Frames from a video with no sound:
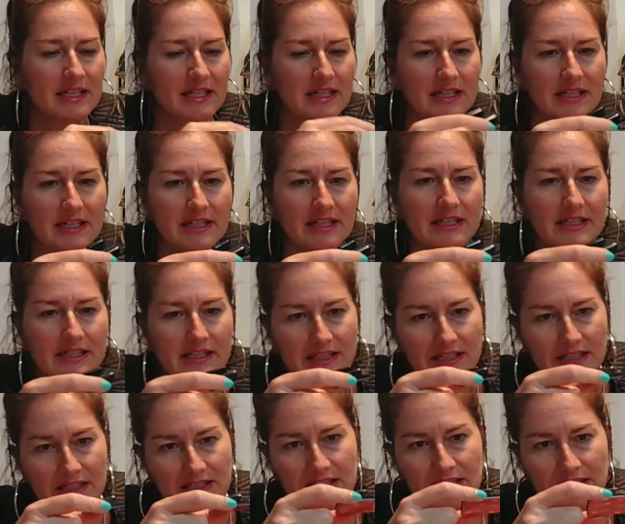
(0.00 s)
That's
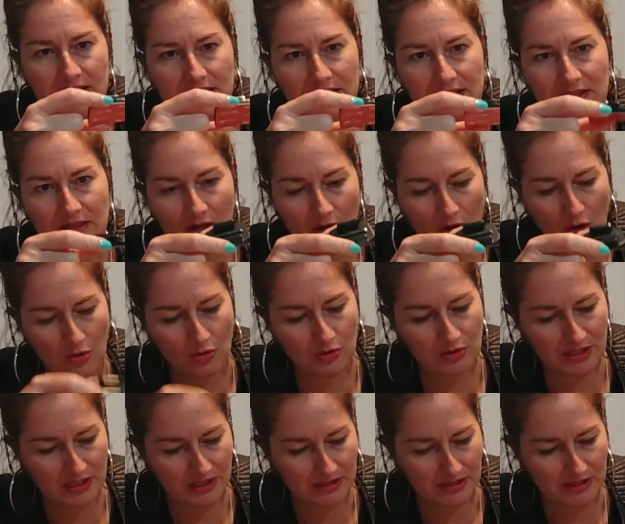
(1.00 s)
about it in the